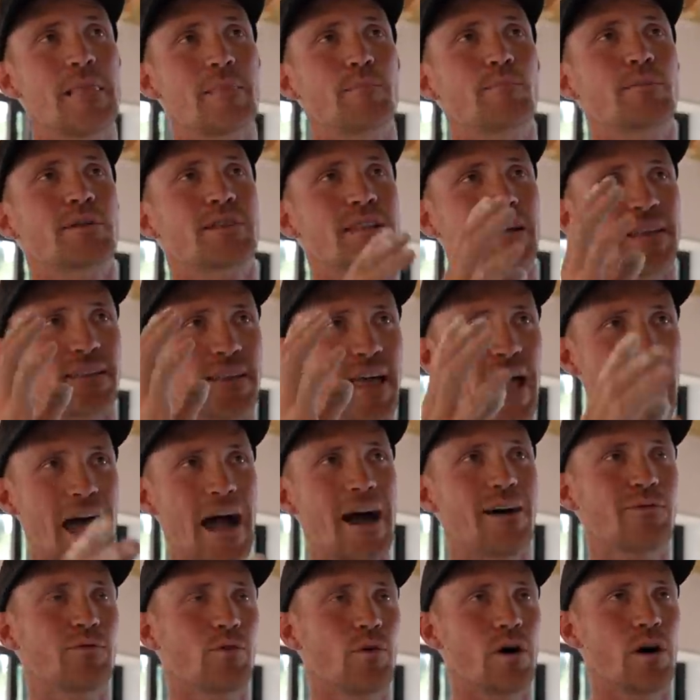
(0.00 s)
But then the
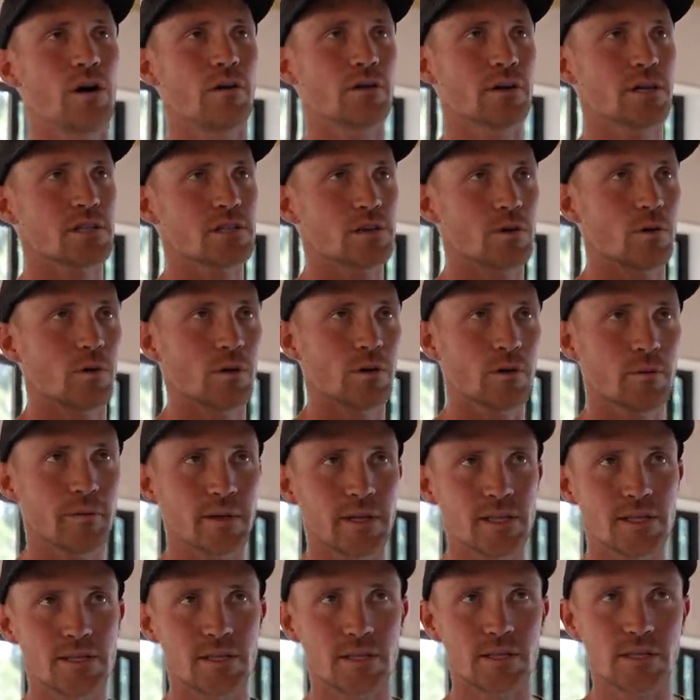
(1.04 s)
half wall gets corner
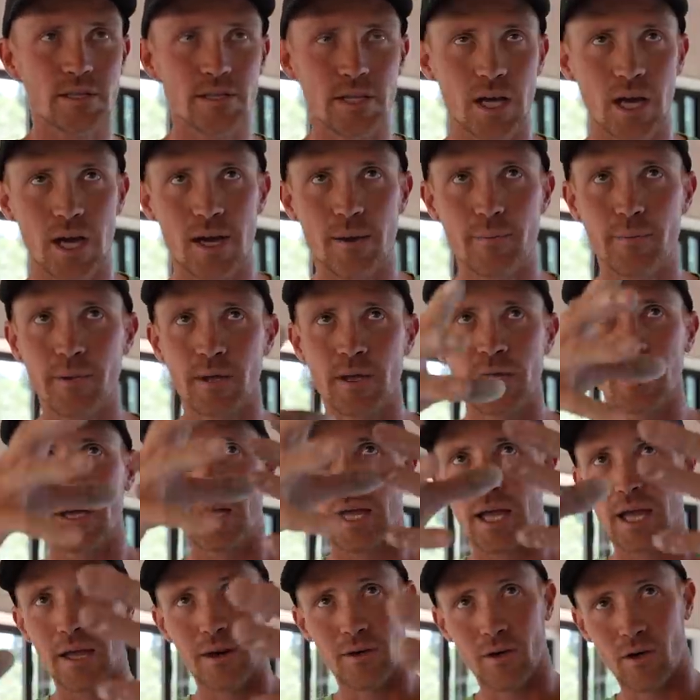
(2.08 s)
beads on the top
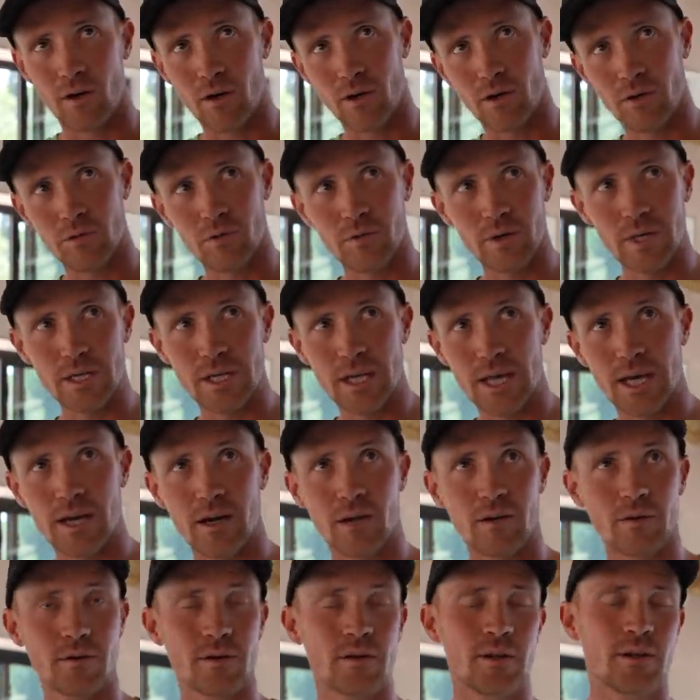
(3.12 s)
and all the way
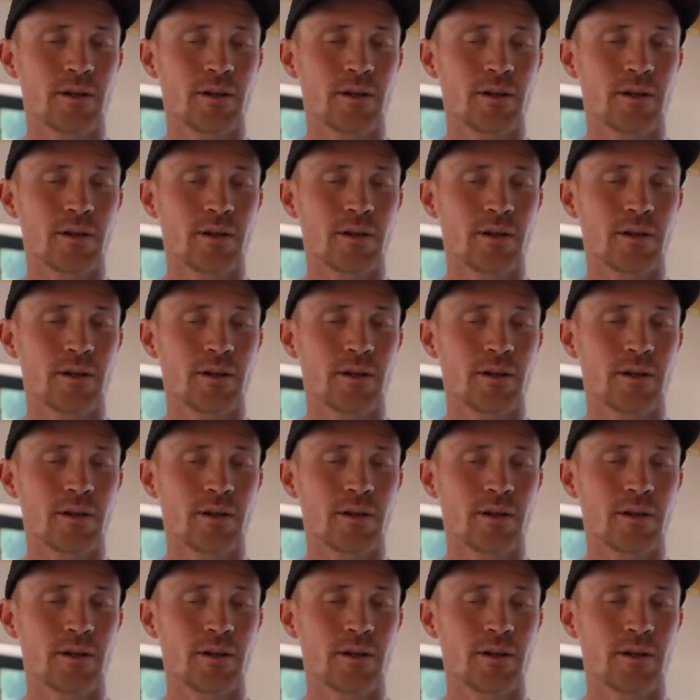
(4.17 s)
down.